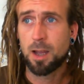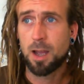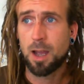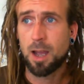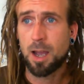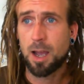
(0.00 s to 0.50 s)

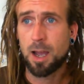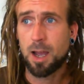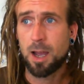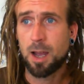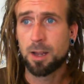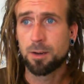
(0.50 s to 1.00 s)
I was
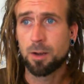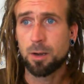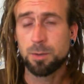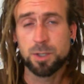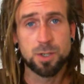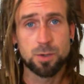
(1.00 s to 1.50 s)
just sort of
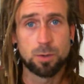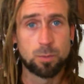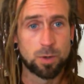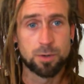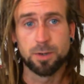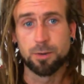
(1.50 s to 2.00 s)
wandering around
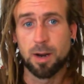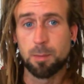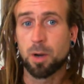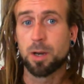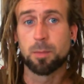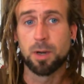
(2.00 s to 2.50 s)
minding my own
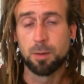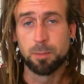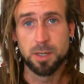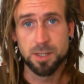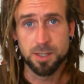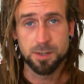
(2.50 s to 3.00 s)
business,
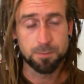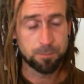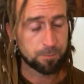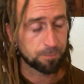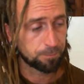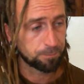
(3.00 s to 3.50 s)

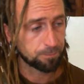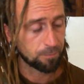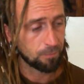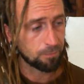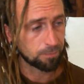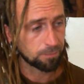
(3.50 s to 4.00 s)

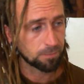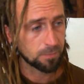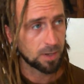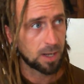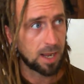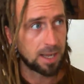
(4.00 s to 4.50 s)
and these
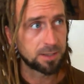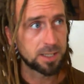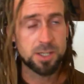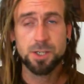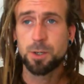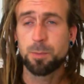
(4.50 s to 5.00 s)
two people
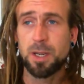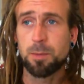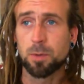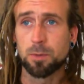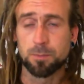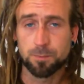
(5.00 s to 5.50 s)
come
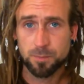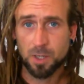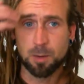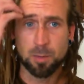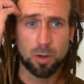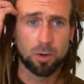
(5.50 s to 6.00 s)
along.
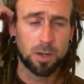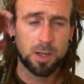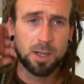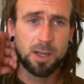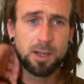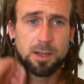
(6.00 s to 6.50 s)
Now this
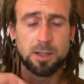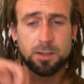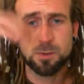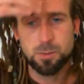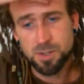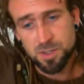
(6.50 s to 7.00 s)
was a
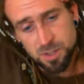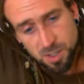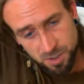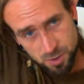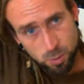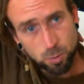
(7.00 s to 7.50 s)
tall
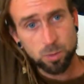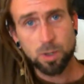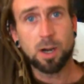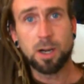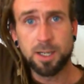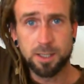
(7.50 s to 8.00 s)
guy
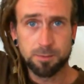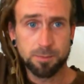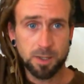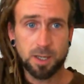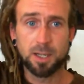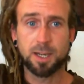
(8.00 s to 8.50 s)
again with
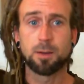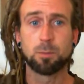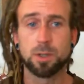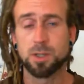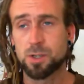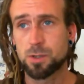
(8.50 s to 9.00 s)
a
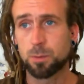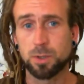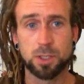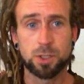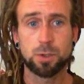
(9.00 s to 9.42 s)
shorter woman.